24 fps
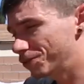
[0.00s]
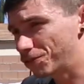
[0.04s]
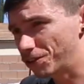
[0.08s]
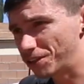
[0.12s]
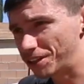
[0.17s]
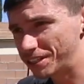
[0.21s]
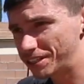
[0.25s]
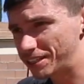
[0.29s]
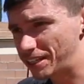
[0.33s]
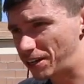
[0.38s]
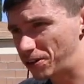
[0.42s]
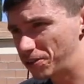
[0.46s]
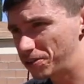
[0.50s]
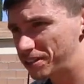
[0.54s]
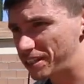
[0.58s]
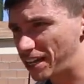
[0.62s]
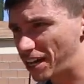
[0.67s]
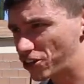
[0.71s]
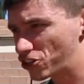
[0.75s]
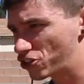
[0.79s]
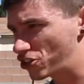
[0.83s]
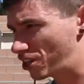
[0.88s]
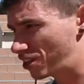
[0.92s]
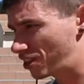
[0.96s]
for the center
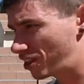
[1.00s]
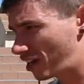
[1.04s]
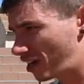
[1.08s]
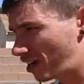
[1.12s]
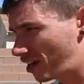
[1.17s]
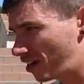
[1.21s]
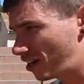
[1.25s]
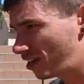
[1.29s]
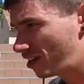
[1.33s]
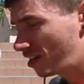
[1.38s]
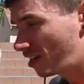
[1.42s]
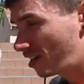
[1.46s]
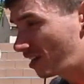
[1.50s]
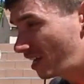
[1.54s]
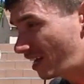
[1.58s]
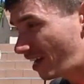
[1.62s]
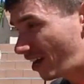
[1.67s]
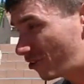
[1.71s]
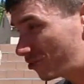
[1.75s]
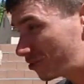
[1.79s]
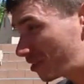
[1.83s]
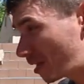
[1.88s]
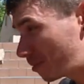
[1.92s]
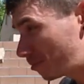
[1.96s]
section there.
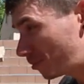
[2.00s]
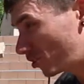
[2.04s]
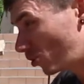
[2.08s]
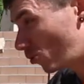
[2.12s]
I was able